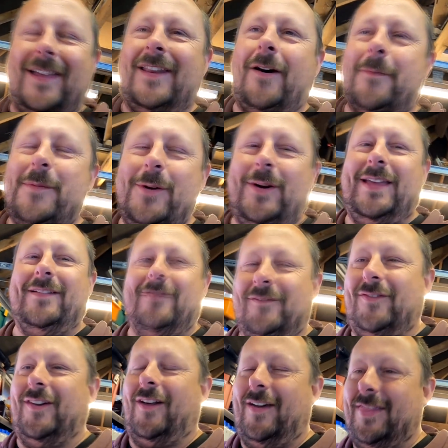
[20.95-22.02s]
and I'm looking
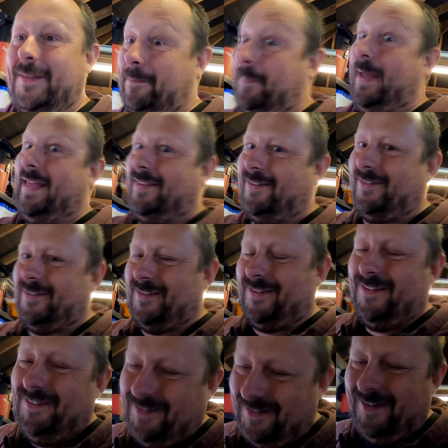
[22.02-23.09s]
for like the
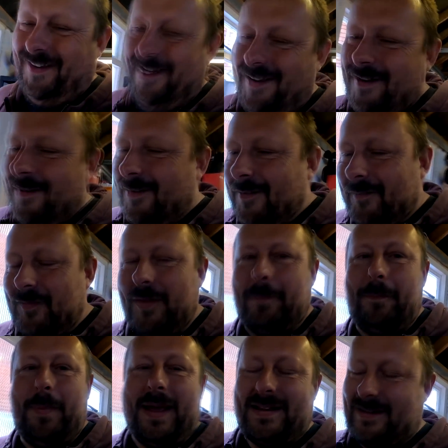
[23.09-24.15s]
best
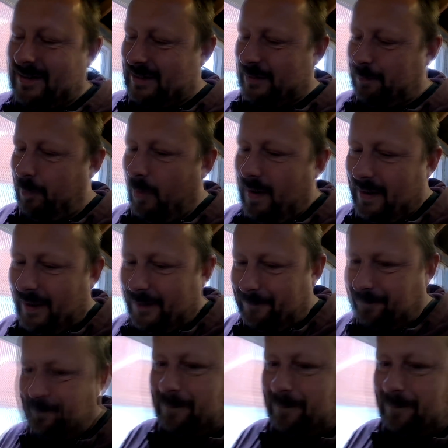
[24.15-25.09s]
sprayer.